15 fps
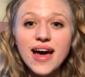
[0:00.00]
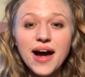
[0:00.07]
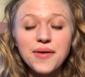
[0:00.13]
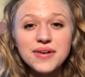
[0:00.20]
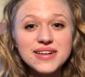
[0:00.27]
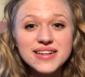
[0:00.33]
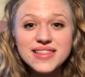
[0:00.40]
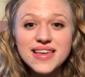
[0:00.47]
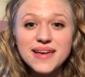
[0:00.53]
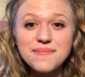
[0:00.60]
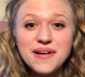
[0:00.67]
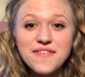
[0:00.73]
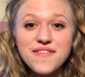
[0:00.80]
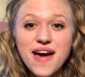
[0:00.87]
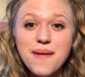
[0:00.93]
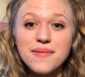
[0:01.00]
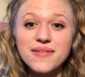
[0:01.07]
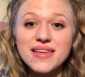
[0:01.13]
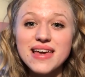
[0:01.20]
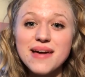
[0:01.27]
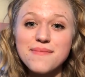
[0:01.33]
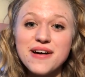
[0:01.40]
I wanted to thank my
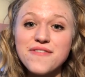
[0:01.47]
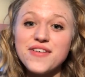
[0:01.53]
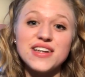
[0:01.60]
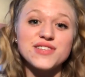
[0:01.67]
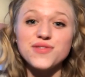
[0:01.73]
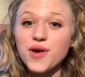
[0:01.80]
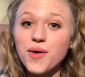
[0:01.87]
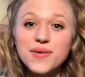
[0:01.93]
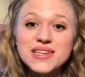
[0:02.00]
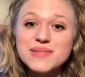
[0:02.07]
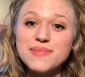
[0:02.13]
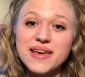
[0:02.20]
family and my friends for always